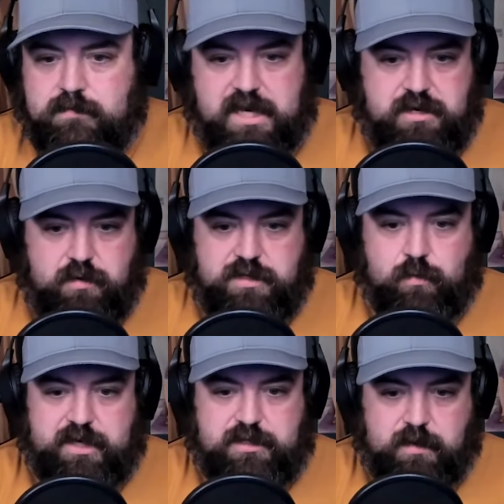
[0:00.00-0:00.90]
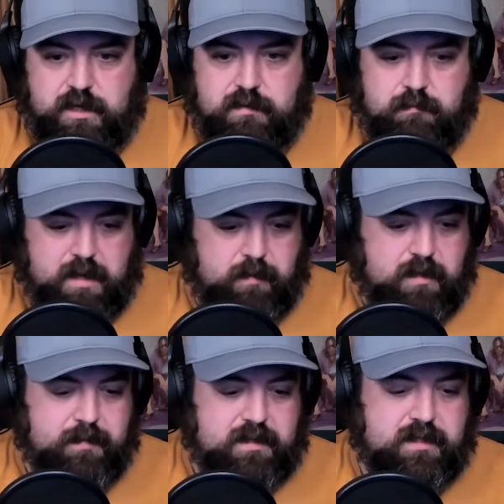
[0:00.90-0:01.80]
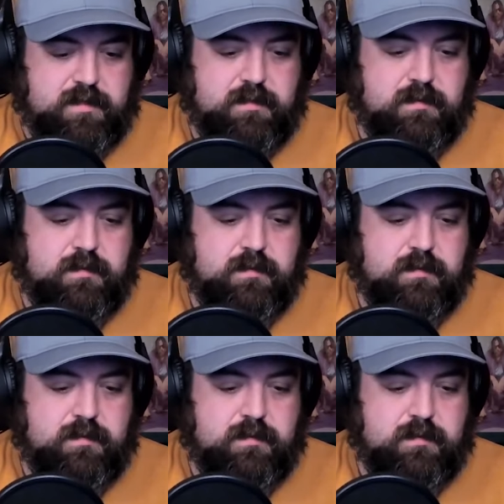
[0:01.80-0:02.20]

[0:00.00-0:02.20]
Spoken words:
Didn't you in 2020? Am I wrong about this?